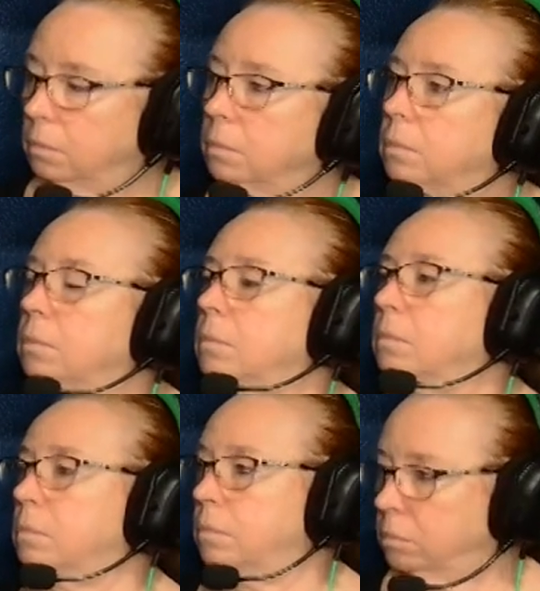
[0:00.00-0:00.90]

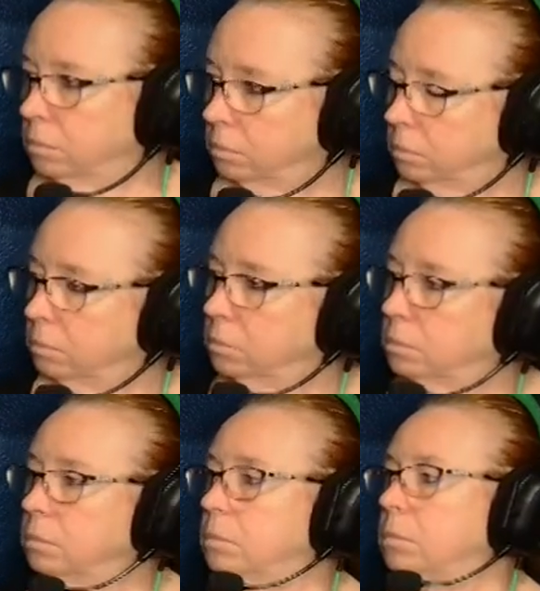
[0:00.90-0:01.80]

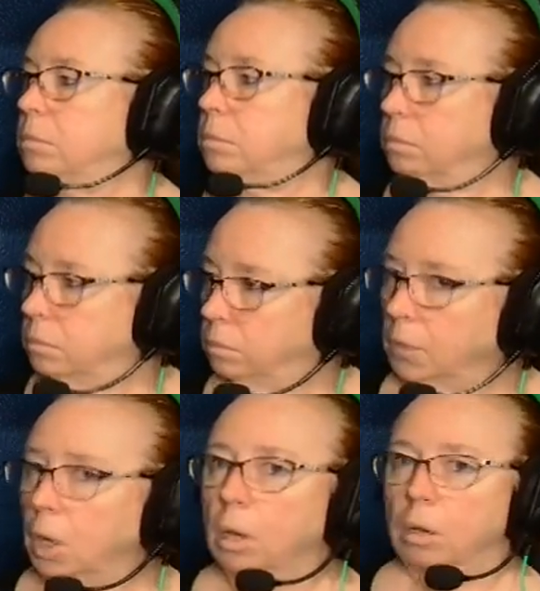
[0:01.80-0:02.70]

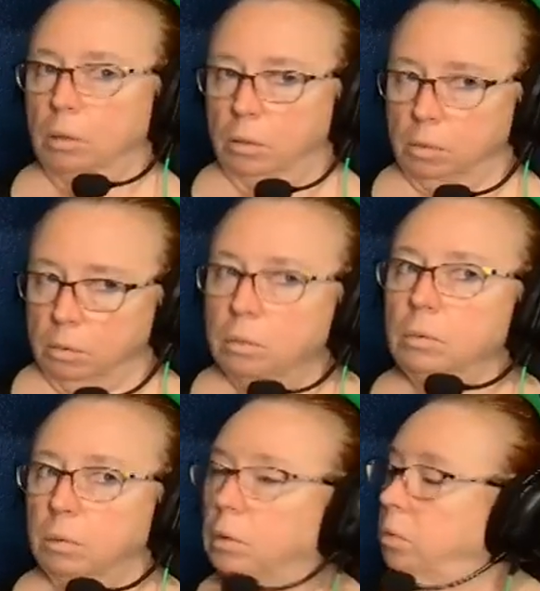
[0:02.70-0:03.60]

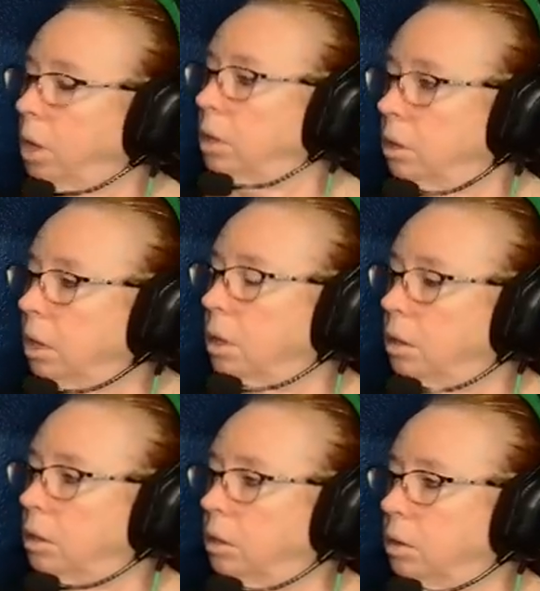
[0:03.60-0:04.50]

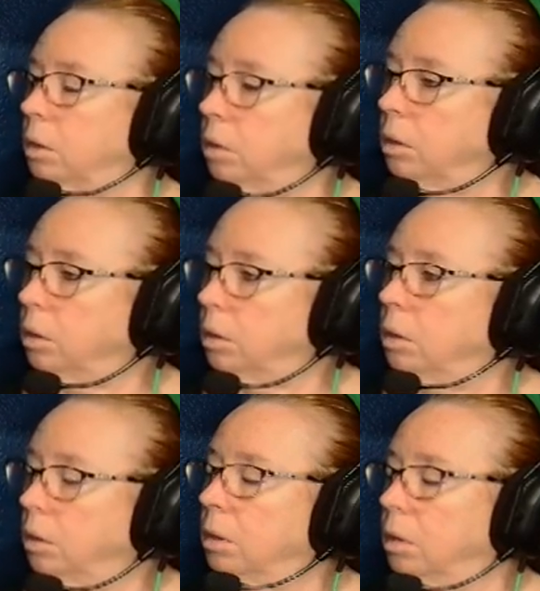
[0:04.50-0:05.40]

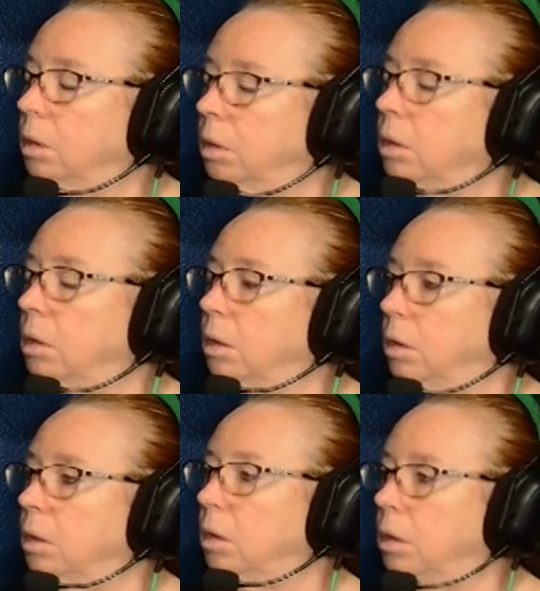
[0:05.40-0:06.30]

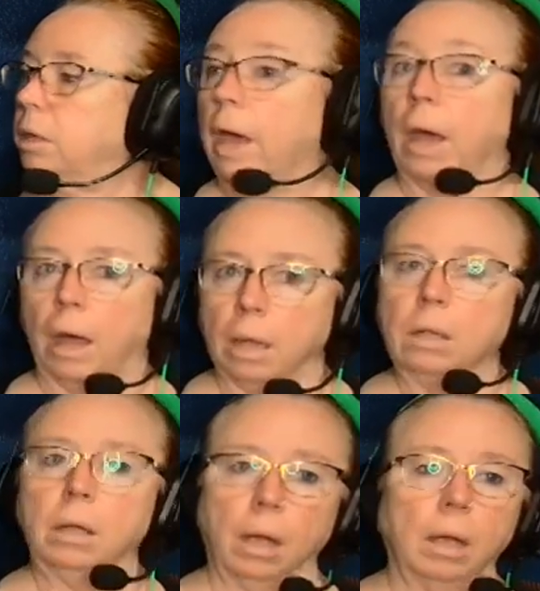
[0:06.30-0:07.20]
(not speaking)